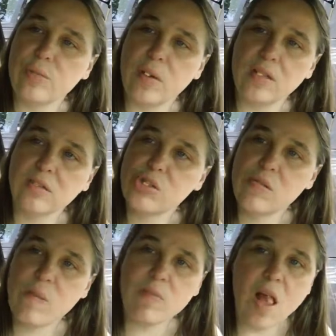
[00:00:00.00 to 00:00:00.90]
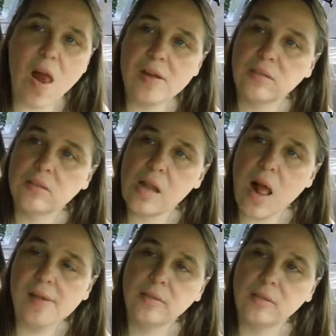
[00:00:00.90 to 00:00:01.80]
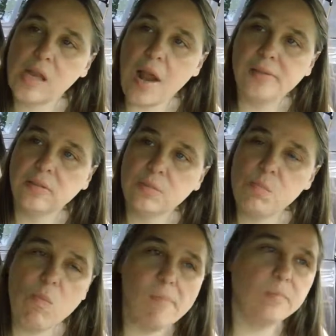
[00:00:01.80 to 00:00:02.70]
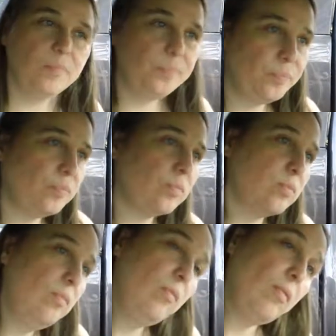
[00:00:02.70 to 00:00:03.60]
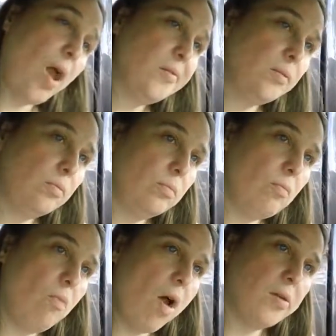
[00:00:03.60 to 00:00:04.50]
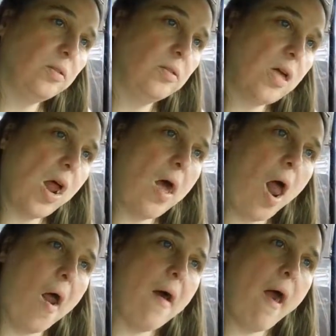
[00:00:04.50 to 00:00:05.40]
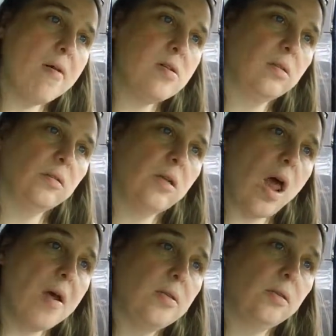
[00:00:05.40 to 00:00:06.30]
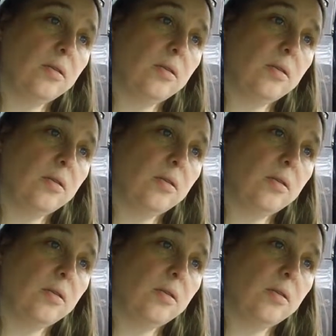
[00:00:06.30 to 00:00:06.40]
I know they never do, but at least they don't look really horrible like they could. Trust me, some people really do look extremely dead when they're dead.